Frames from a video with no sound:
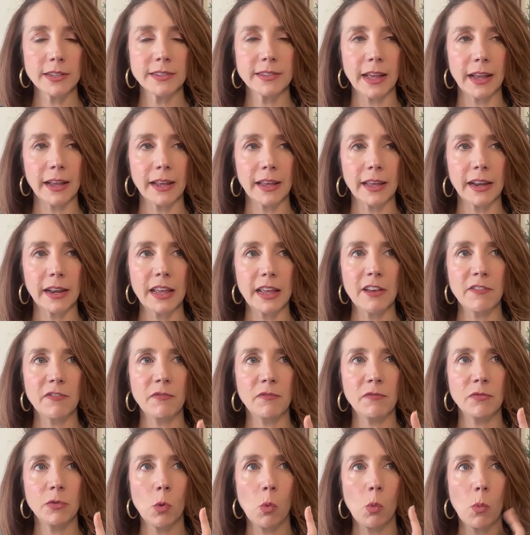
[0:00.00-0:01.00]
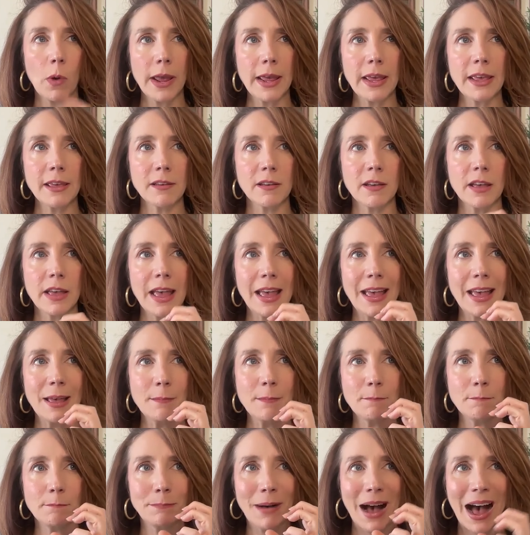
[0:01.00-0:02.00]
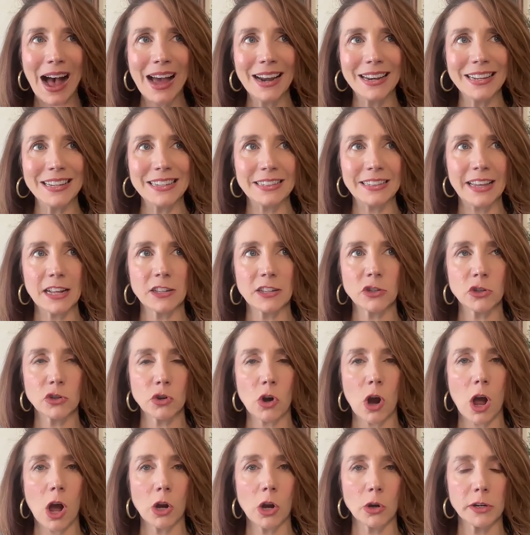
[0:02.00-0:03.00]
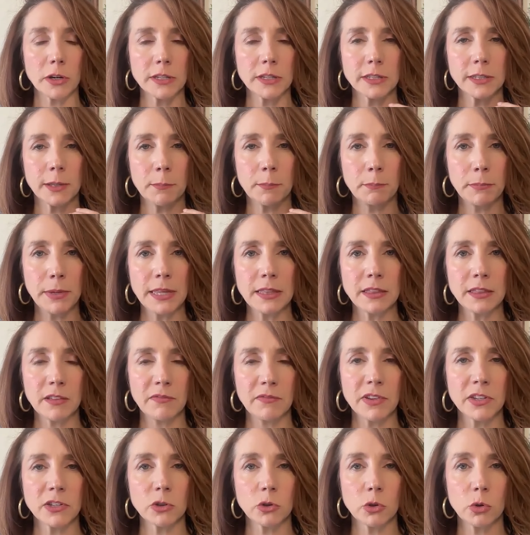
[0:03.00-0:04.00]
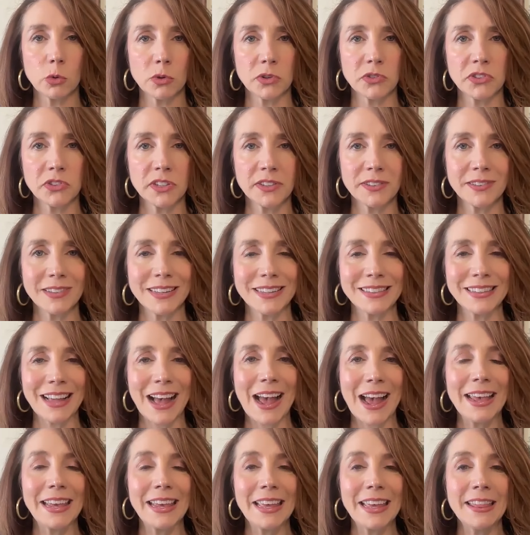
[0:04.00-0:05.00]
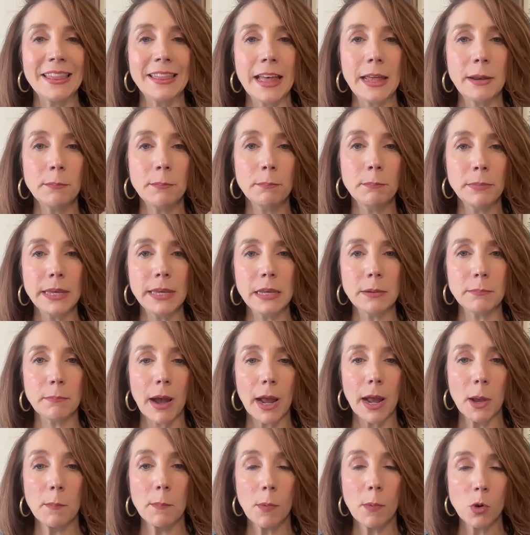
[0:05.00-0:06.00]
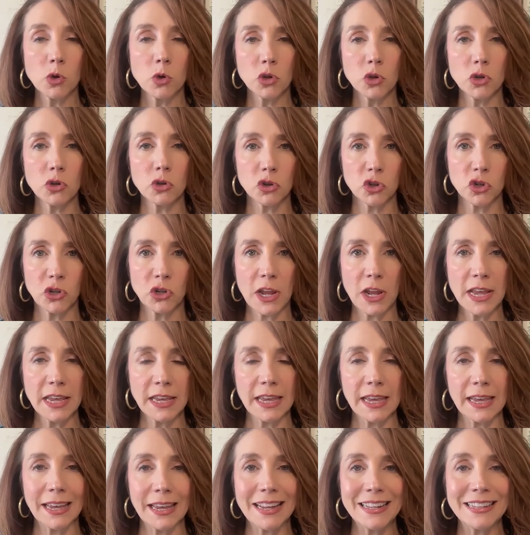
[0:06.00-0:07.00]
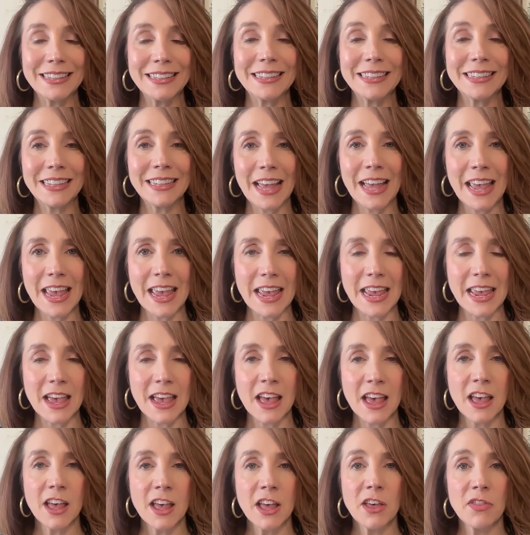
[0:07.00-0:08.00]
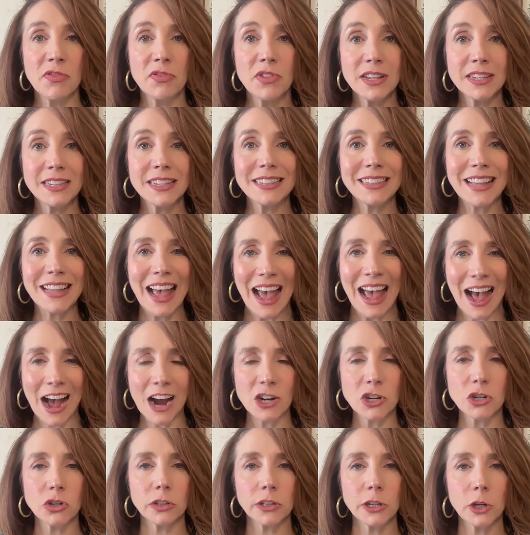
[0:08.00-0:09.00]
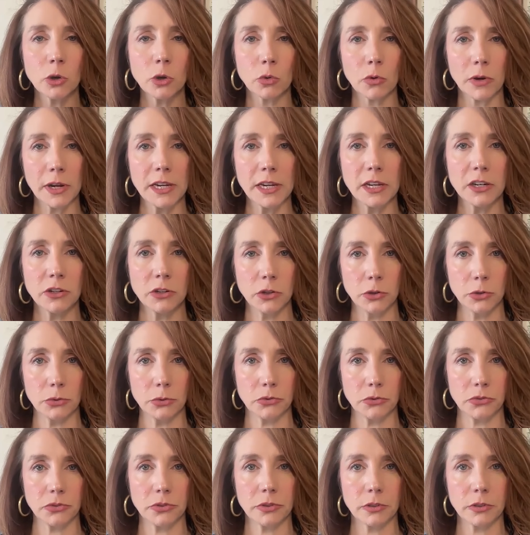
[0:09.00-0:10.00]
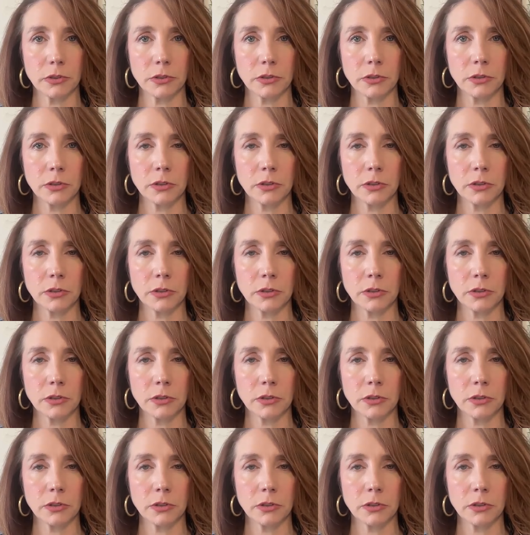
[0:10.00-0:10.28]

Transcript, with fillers: a second, if the way bodies get stronger is to meet the physical resistance, I can then meet my emotional shaking and say, this is actually great news.